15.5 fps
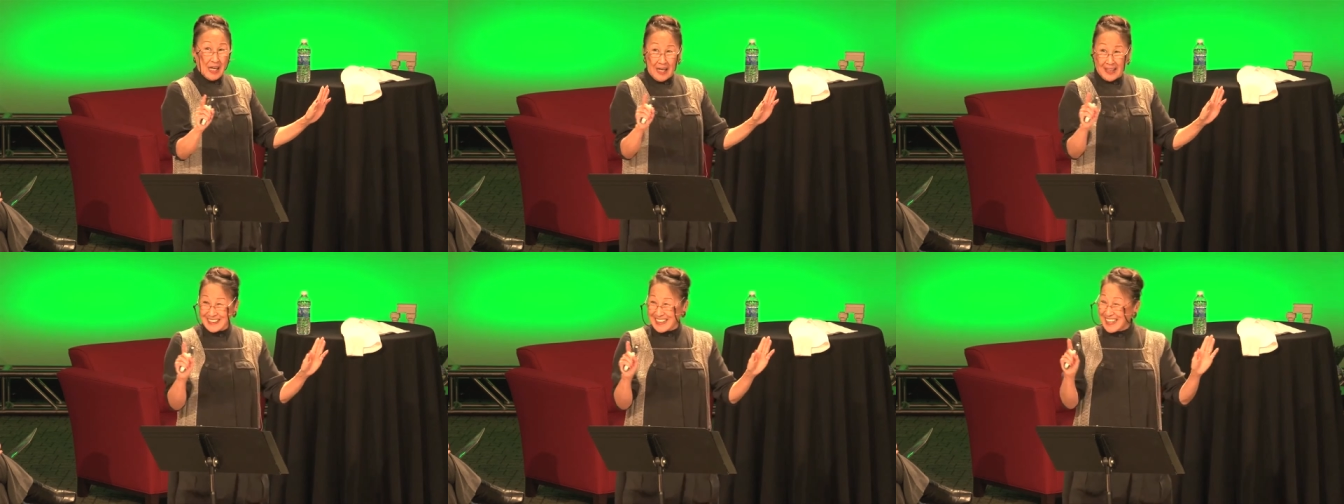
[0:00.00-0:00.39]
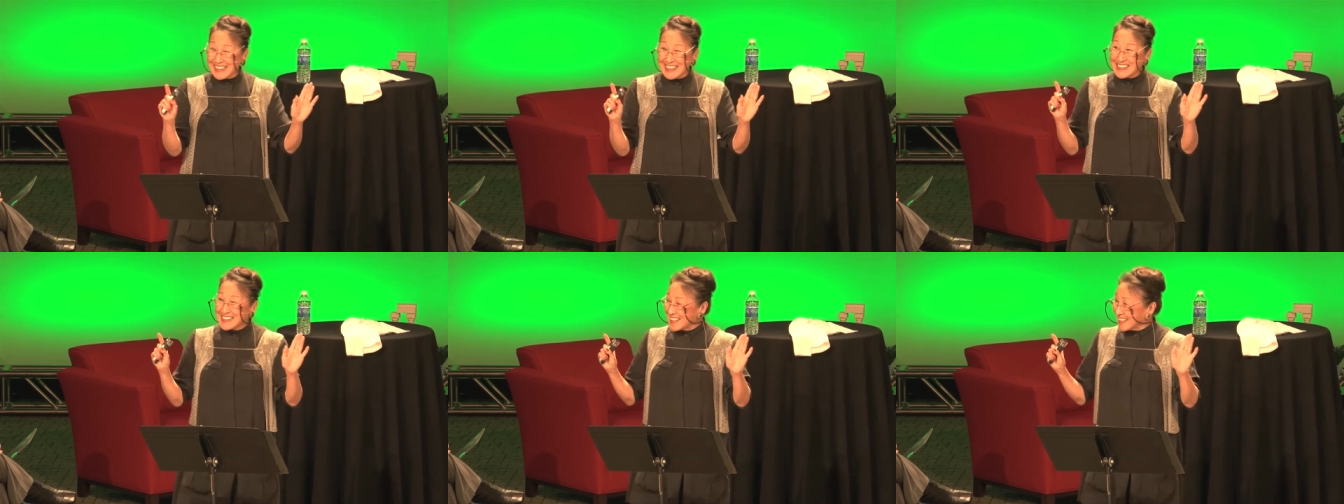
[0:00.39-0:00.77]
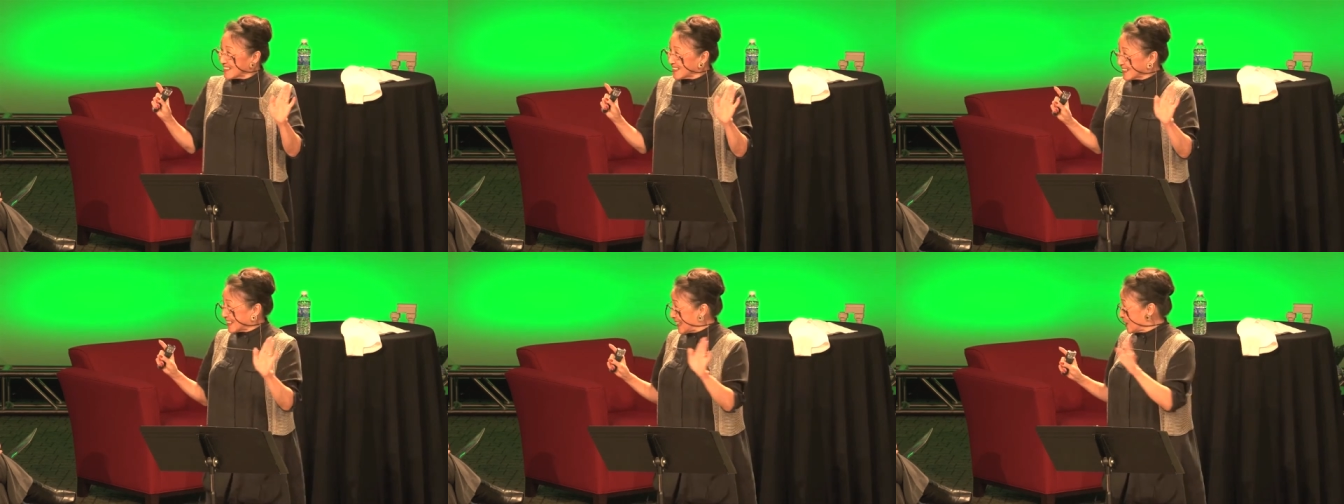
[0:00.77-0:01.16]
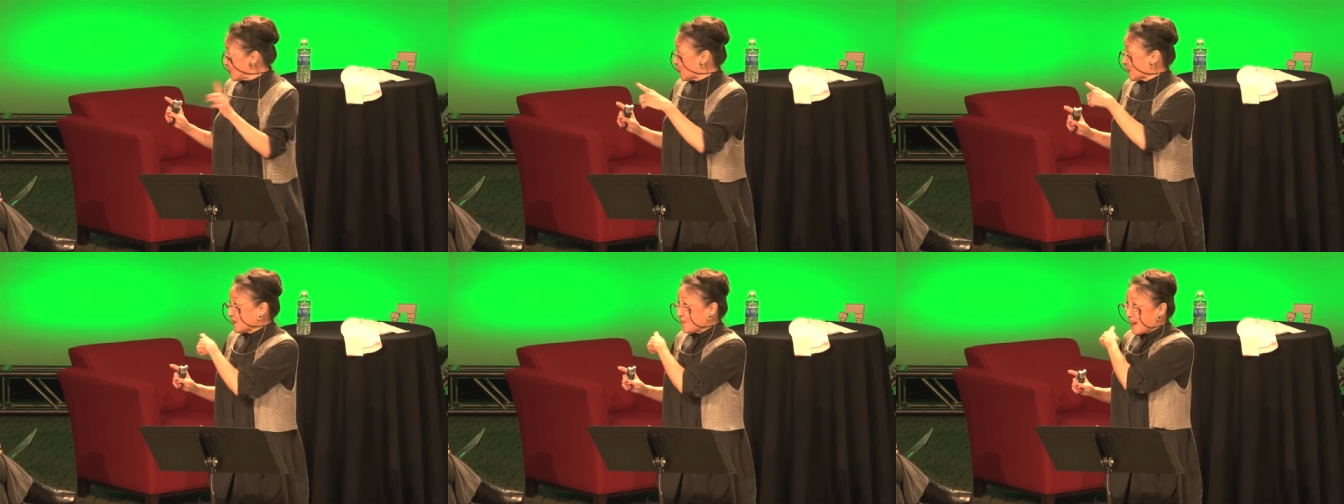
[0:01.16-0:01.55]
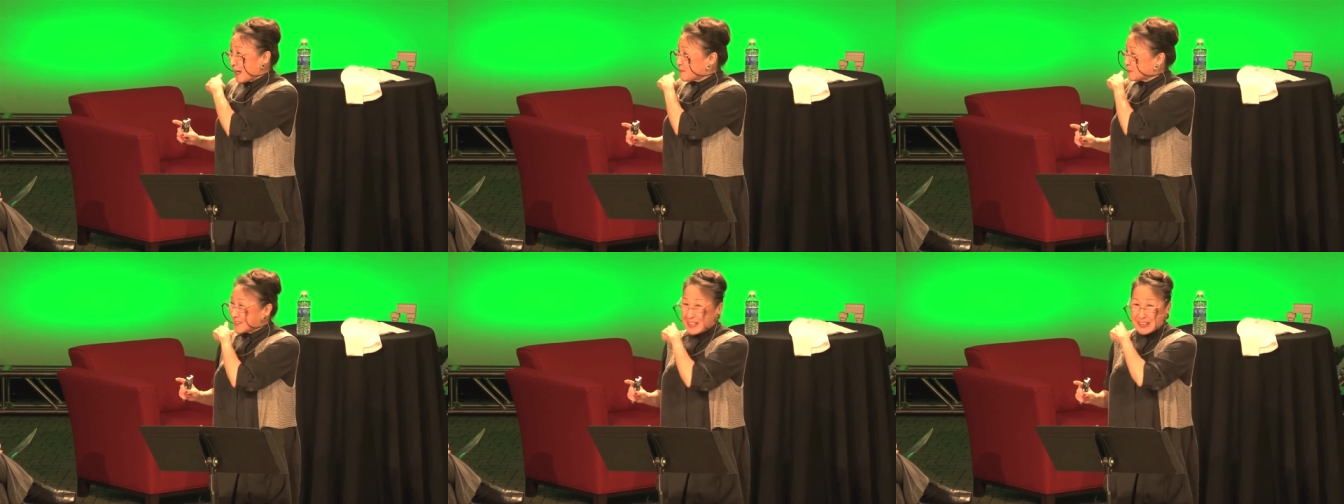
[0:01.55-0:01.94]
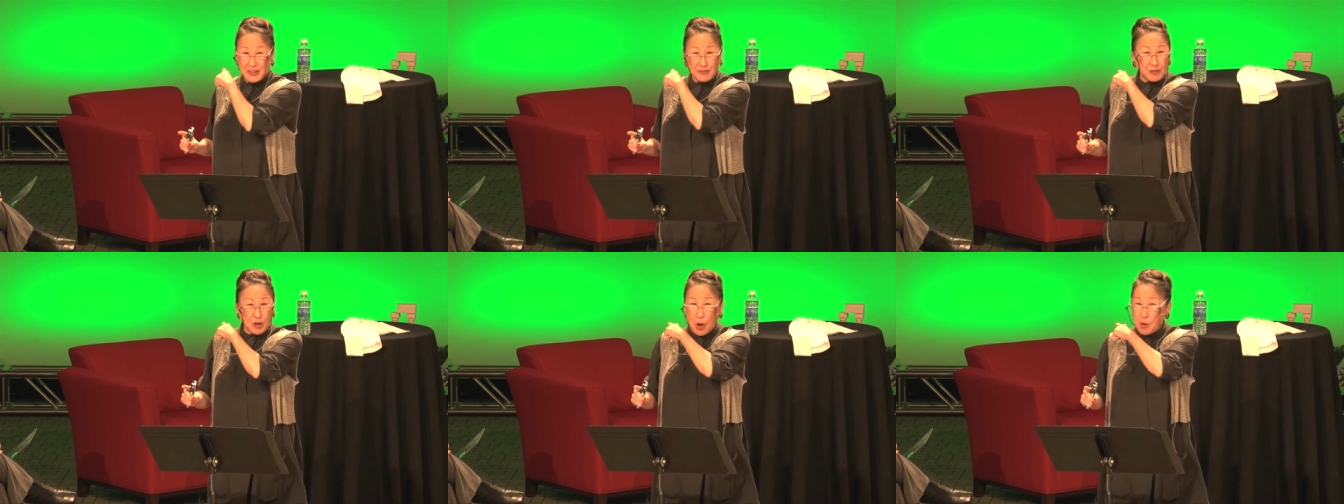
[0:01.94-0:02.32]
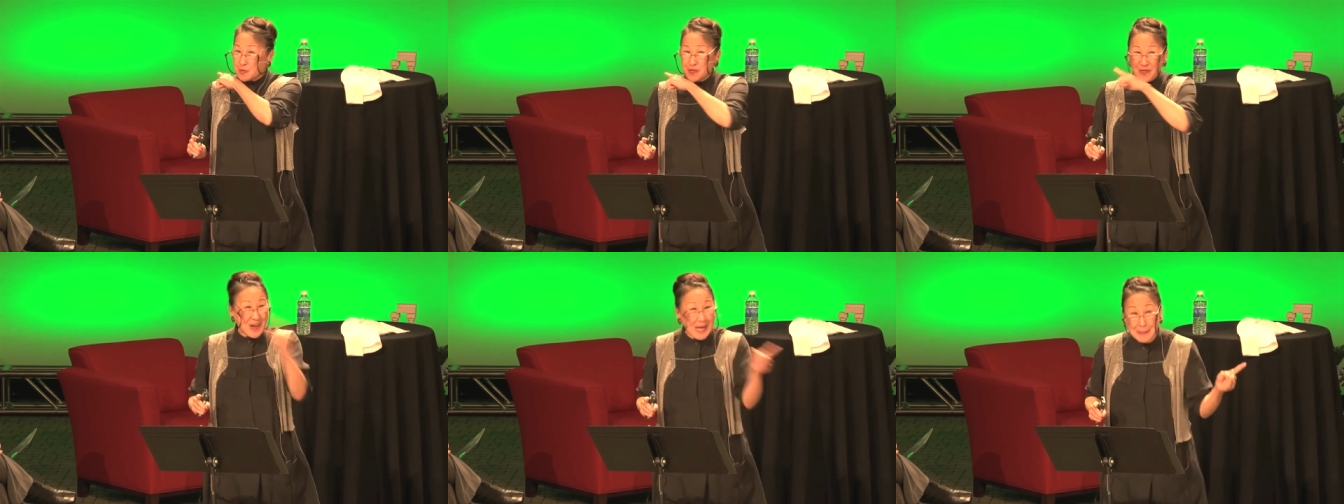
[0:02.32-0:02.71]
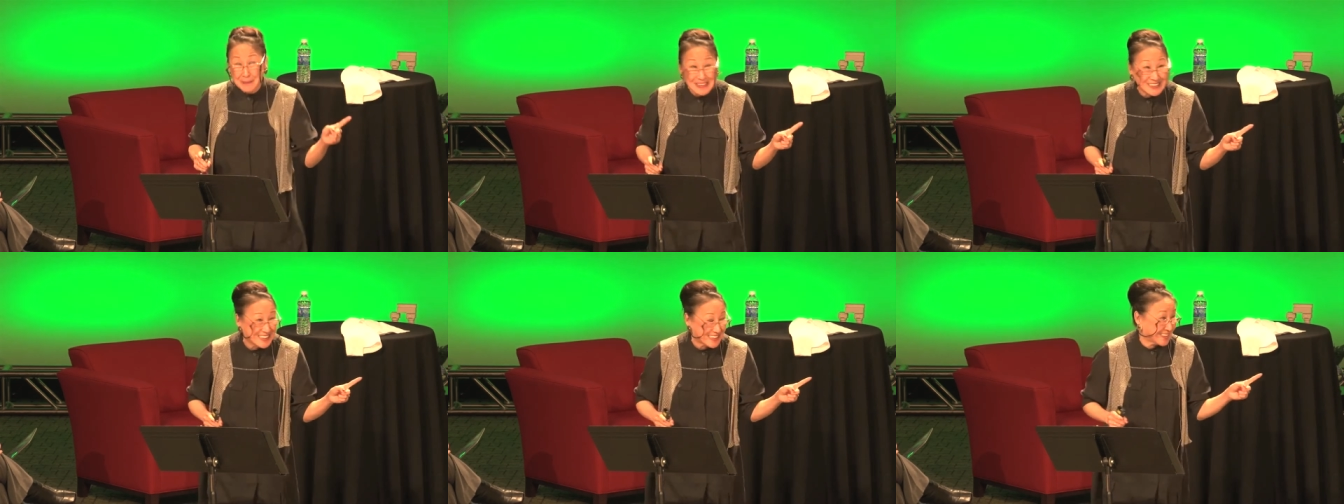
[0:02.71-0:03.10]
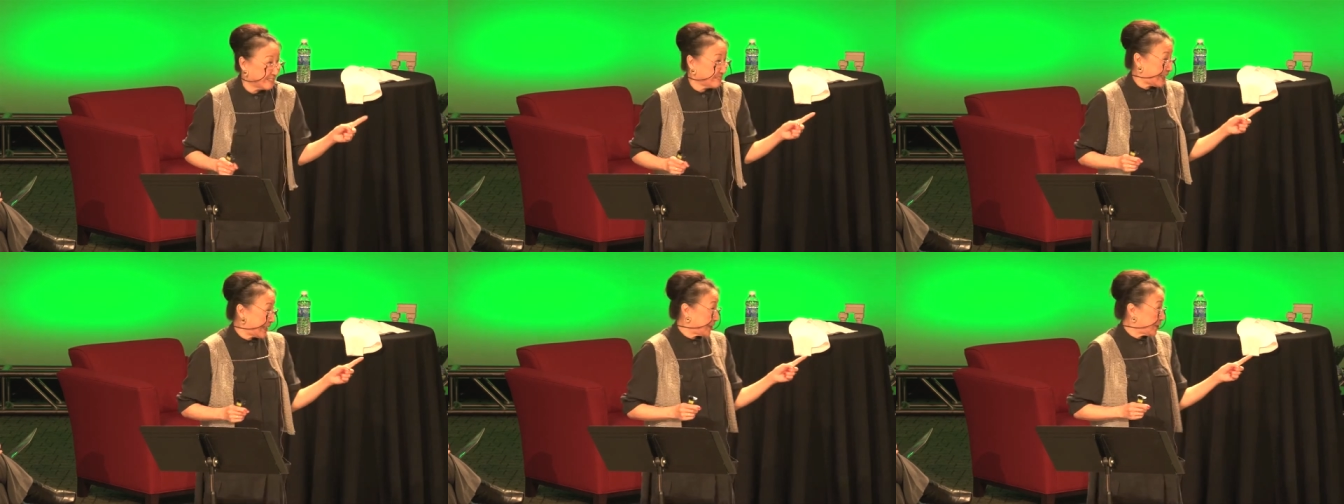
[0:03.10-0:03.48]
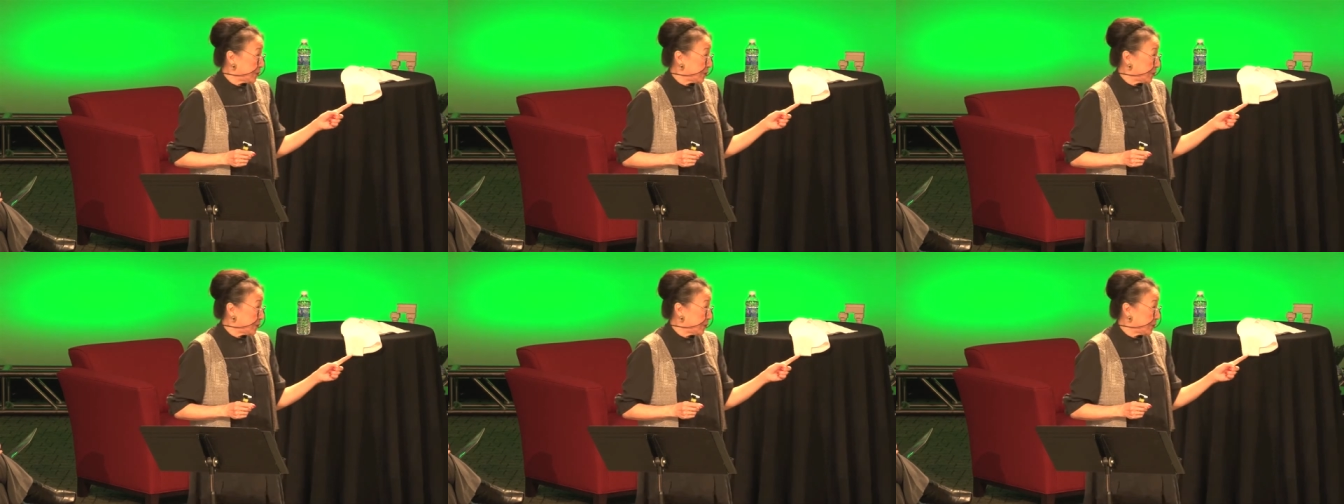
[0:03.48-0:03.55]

On any single day, 25% of your own family doesn't like you.